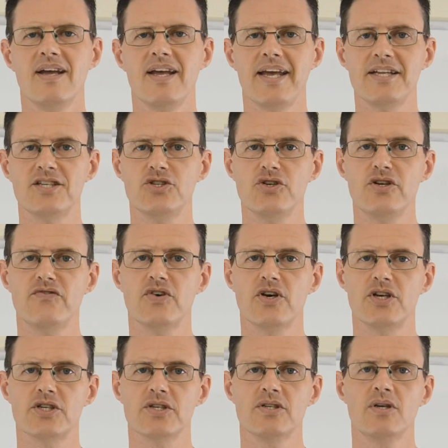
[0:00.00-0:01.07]
Each new
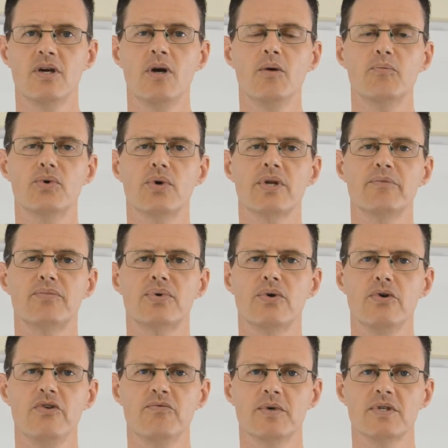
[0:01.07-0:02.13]
version brought
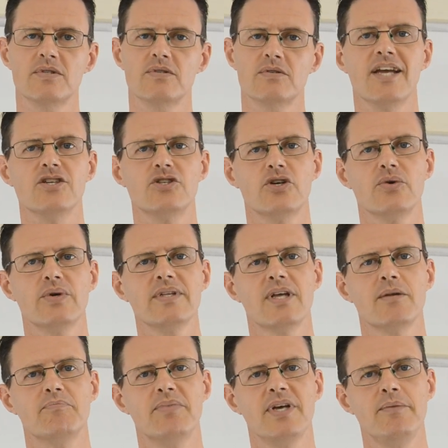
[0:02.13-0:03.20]
improvements, ensuring
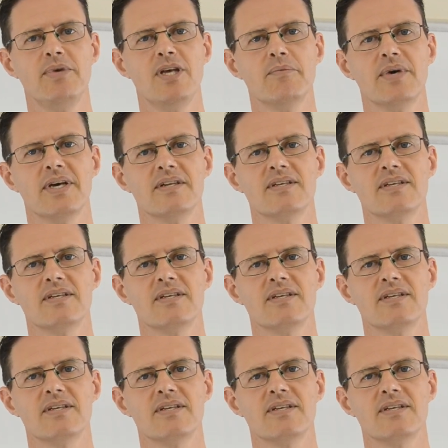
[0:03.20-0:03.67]
that BPMN